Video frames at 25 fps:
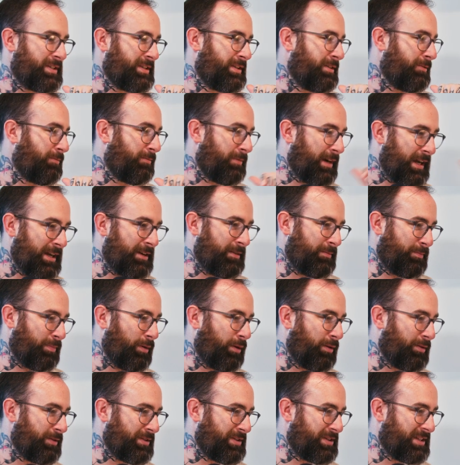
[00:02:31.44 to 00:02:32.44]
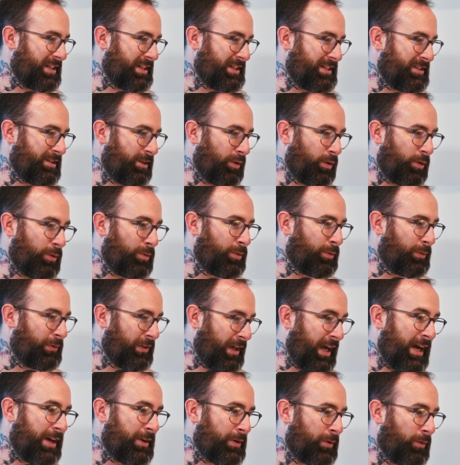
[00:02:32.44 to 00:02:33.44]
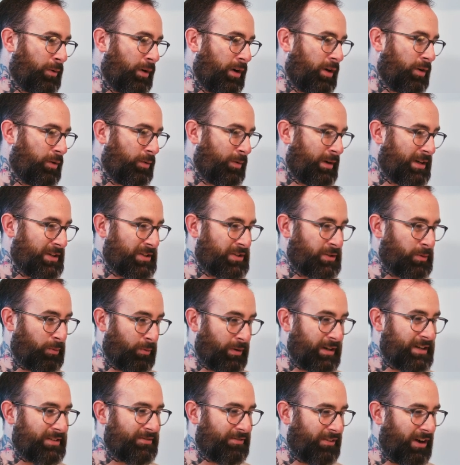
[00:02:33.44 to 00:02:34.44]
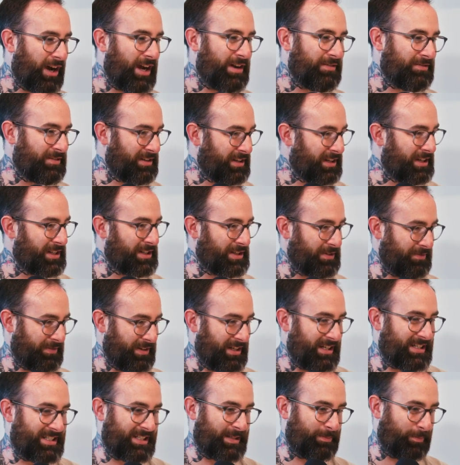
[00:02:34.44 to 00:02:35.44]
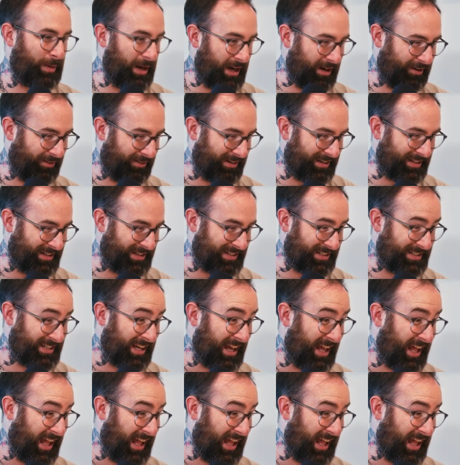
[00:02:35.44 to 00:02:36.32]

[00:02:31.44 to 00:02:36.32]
the Reddit post says local tattooer who has 25 years of experience.